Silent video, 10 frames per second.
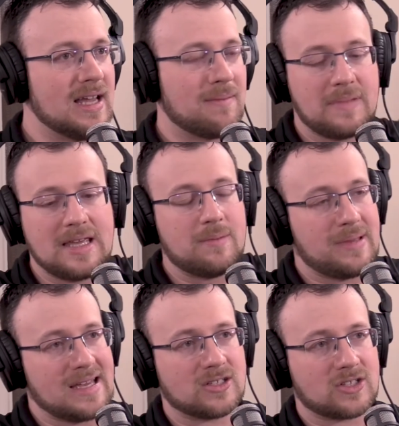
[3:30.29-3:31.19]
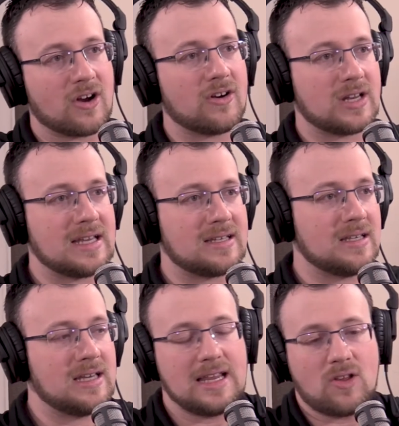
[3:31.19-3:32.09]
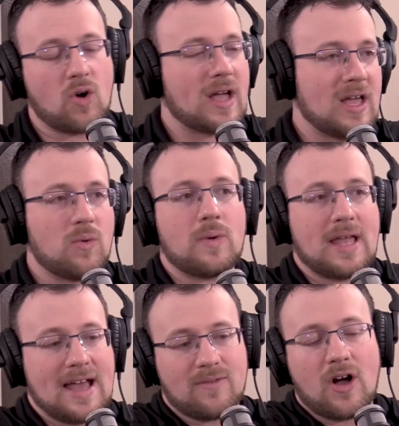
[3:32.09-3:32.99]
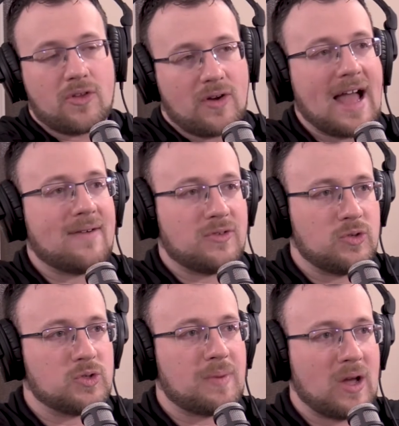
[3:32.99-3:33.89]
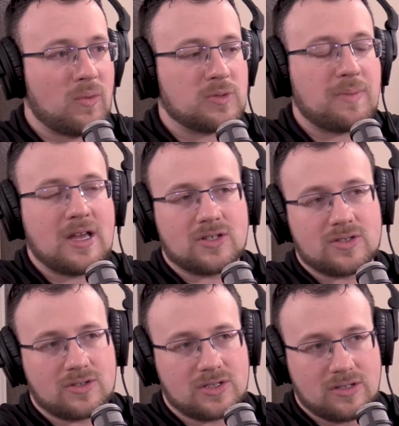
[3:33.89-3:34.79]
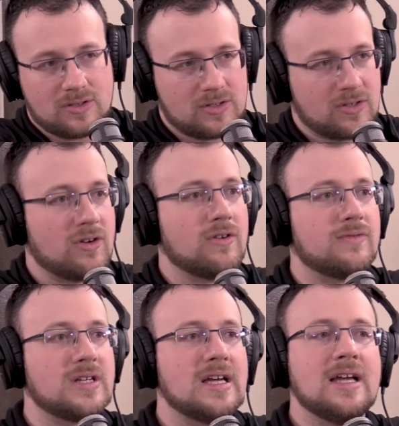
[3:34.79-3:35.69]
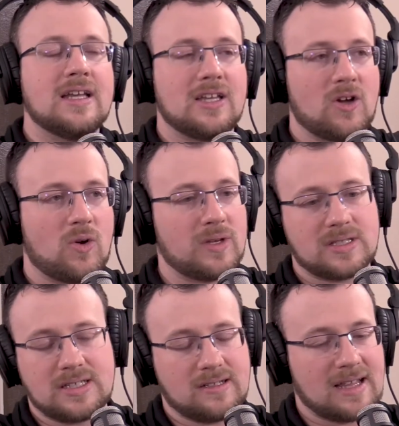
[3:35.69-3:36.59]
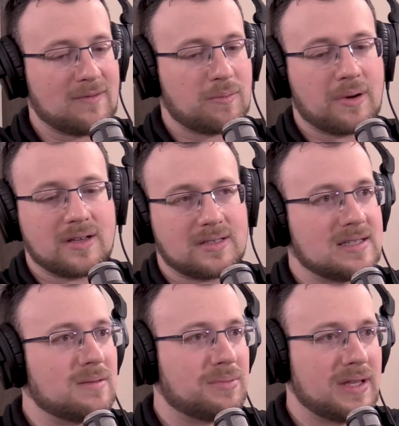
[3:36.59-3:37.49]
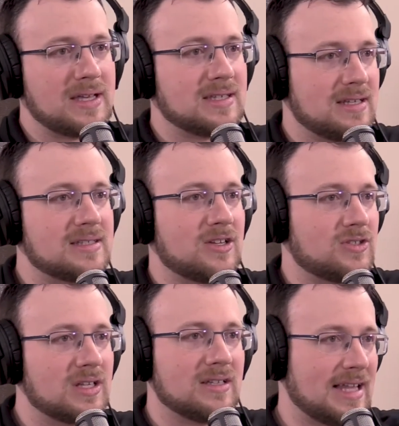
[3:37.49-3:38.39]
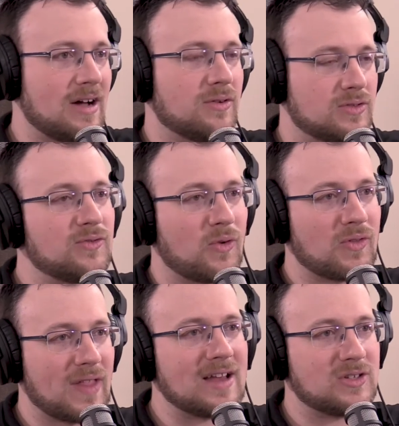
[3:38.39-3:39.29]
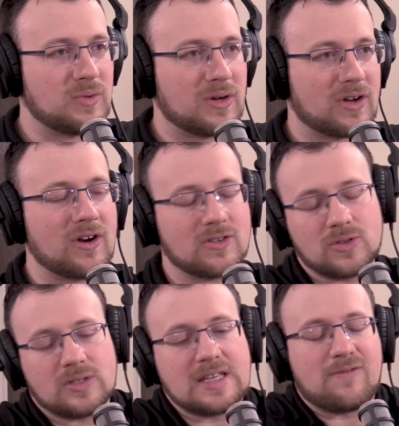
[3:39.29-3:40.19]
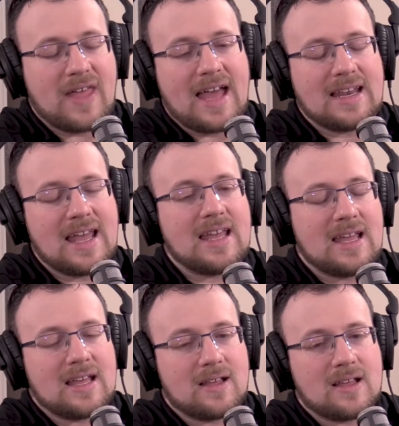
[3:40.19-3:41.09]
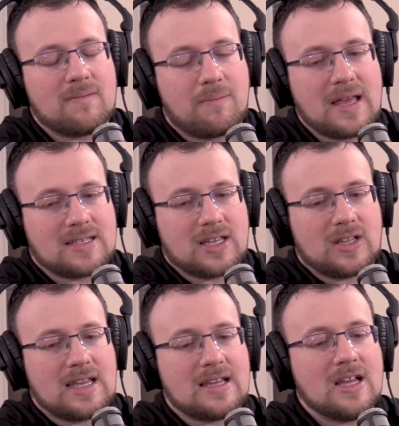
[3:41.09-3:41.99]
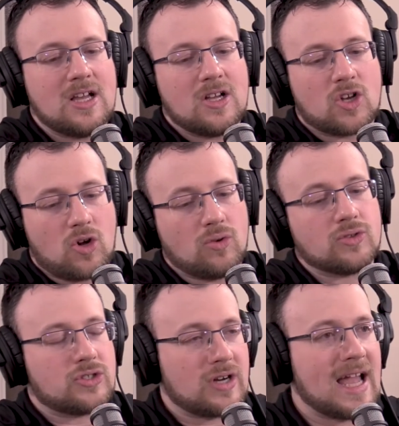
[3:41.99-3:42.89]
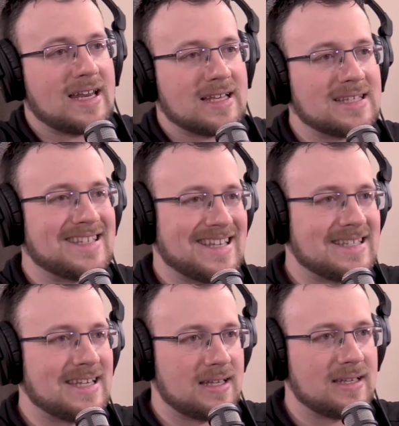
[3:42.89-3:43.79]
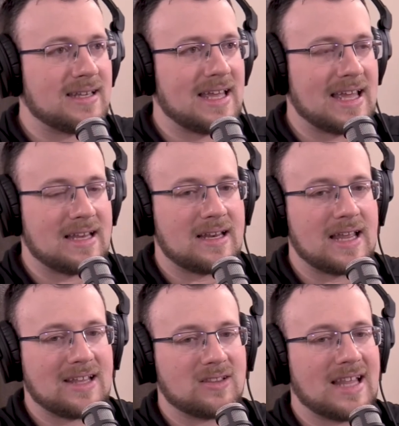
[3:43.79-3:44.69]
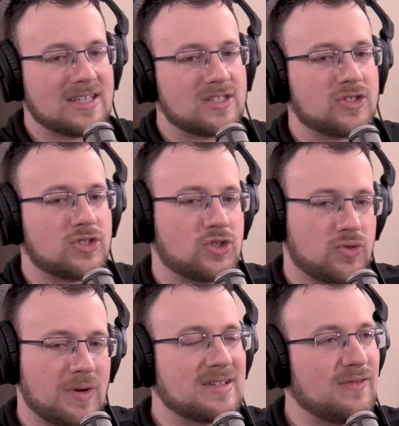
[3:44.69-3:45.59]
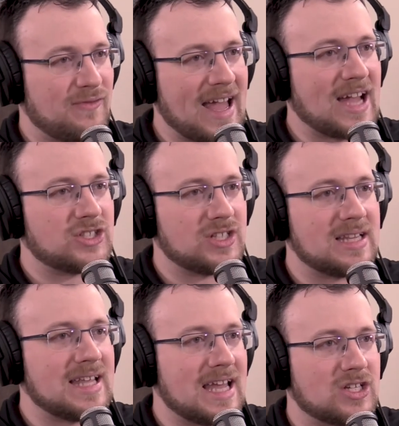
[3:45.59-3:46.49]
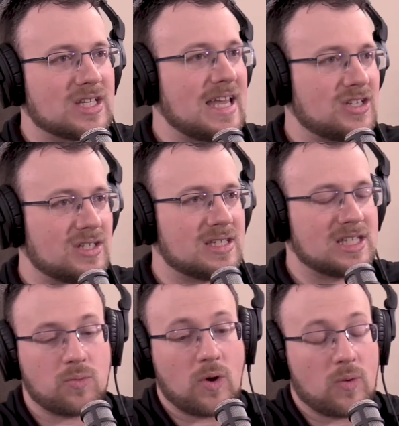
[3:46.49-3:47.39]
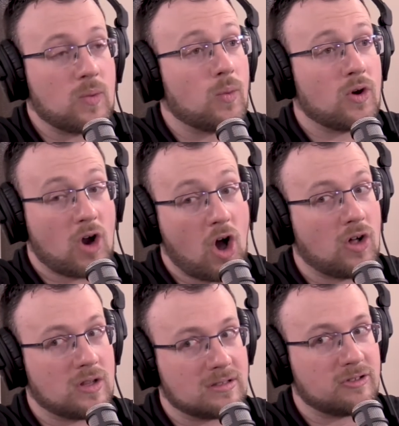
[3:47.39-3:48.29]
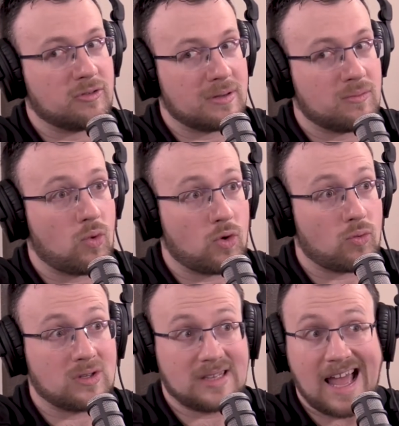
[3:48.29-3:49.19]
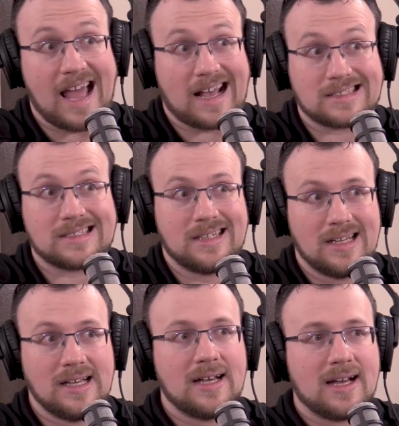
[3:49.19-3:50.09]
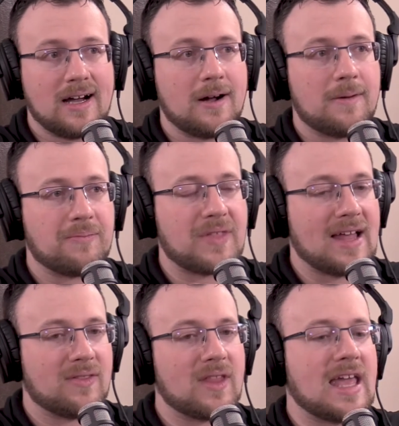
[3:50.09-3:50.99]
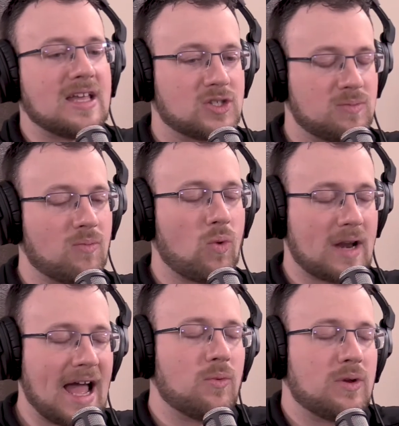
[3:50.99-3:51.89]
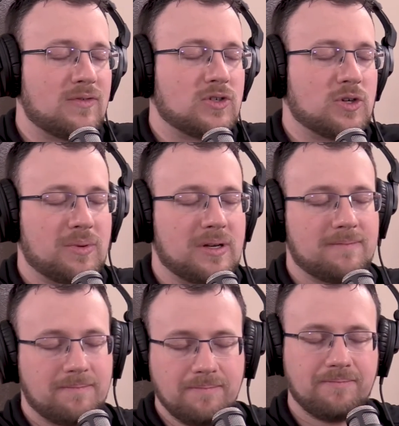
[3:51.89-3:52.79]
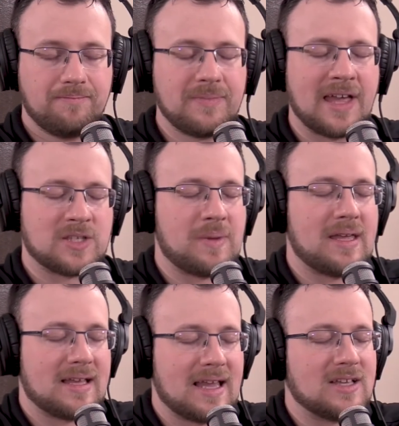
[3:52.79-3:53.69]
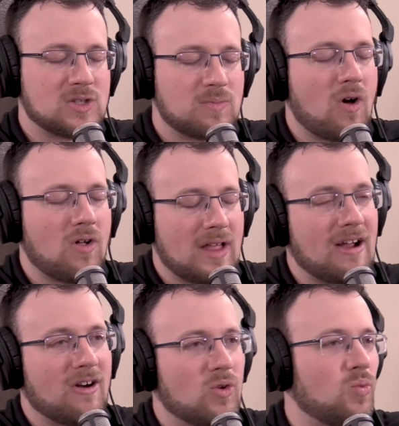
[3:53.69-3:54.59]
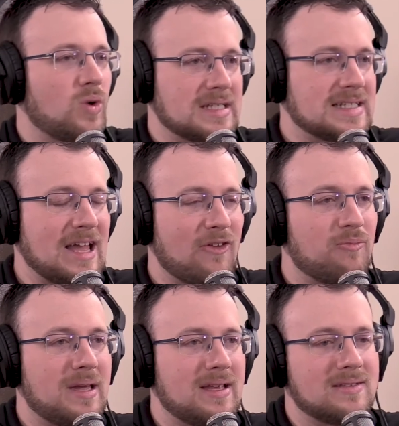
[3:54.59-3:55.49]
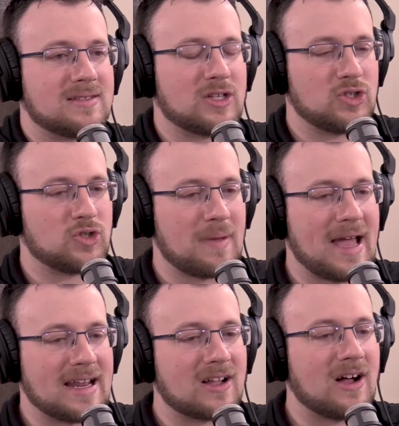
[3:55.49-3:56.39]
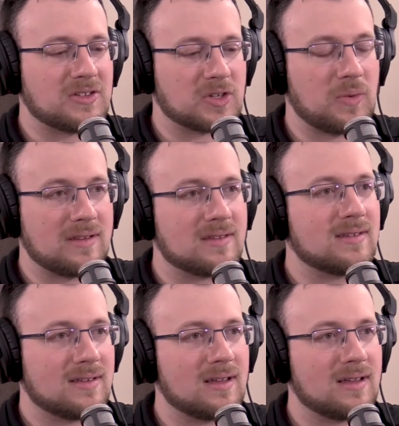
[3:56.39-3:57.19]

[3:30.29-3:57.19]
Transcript: Me being tardy, we have other avenues by which patients are still served. We still have a process in place that essentially allows for that to occur. So it's if that basically culture had existed in a less strict fashion in the education system, where we were all a little bit more relaxed, that what I would have interpreted as being a small error wouldn't have been such a dramatic consequence,